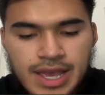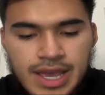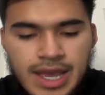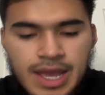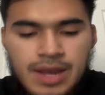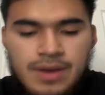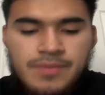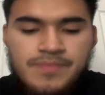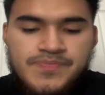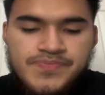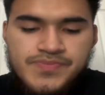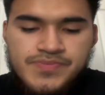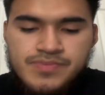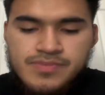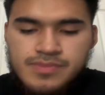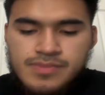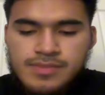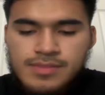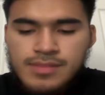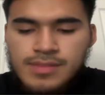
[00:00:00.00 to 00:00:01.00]
and
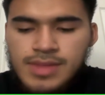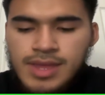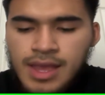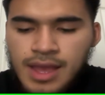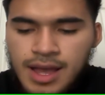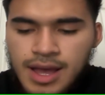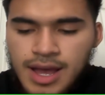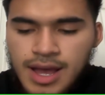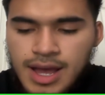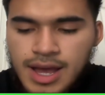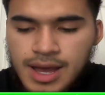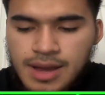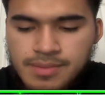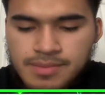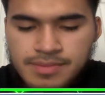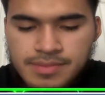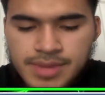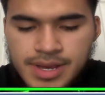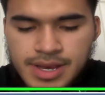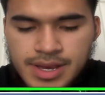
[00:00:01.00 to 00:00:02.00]

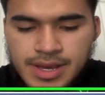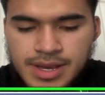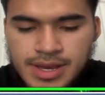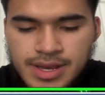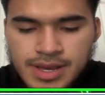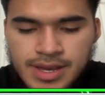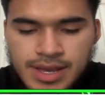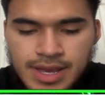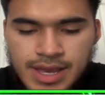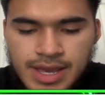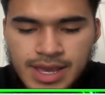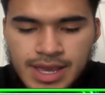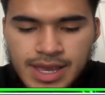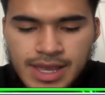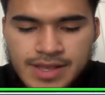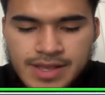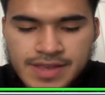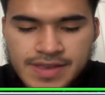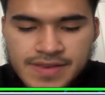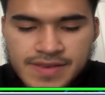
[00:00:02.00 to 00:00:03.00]
um,
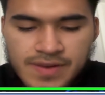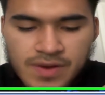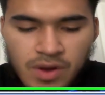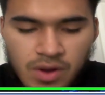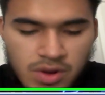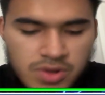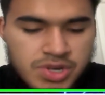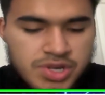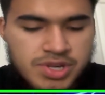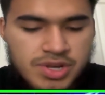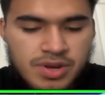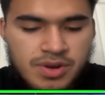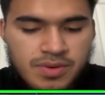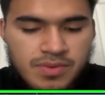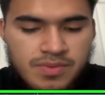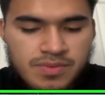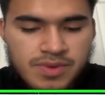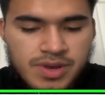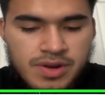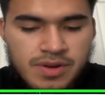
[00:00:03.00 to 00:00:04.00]
it's
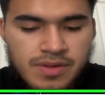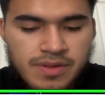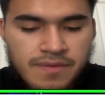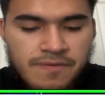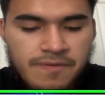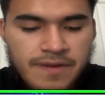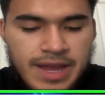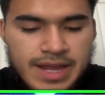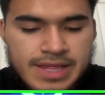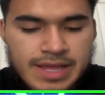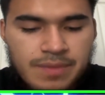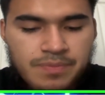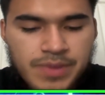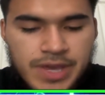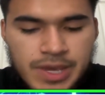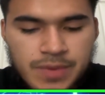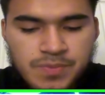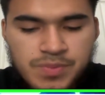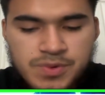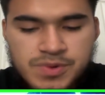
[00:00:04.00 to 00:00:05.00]
also you know the fact that
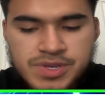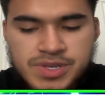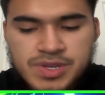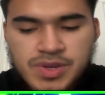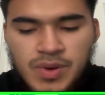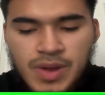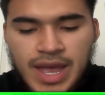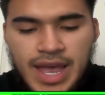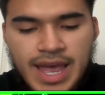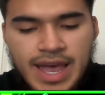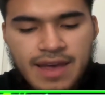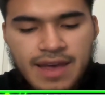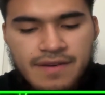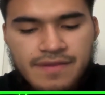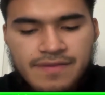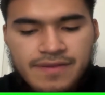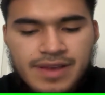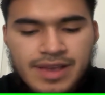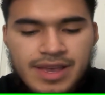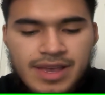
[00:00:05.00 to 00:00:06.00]
people still
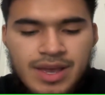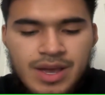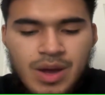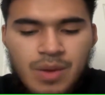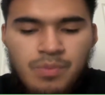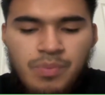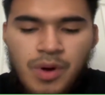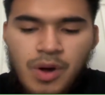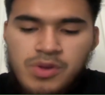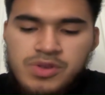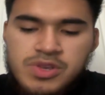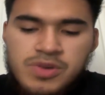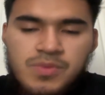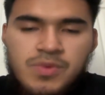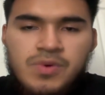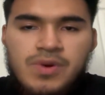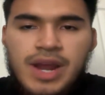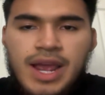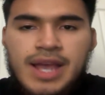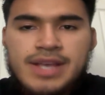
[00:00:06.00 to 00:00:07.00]
have
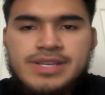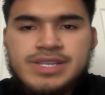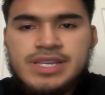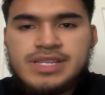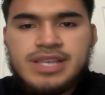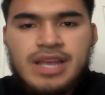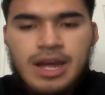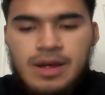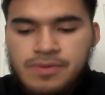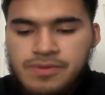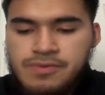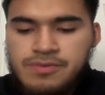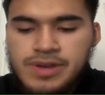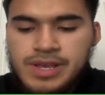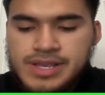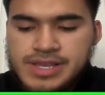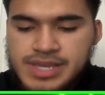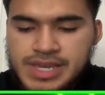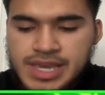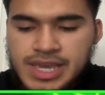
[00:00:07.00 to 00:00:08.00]
Baltimore as a top
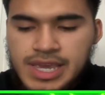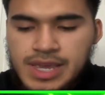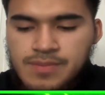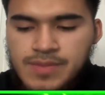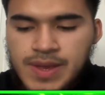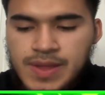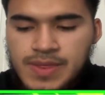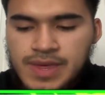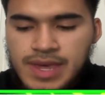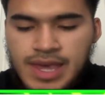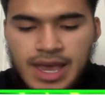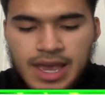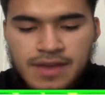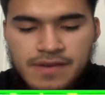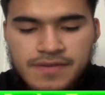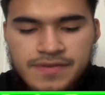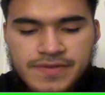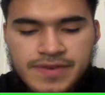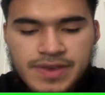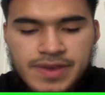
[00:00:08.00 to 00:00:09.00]
three team in the
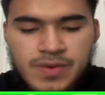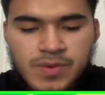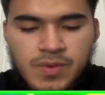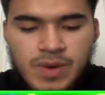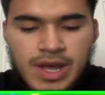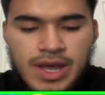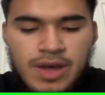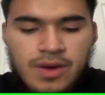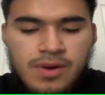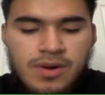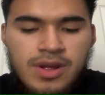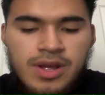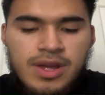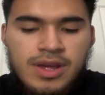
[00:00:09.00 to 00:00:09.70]
AFC, while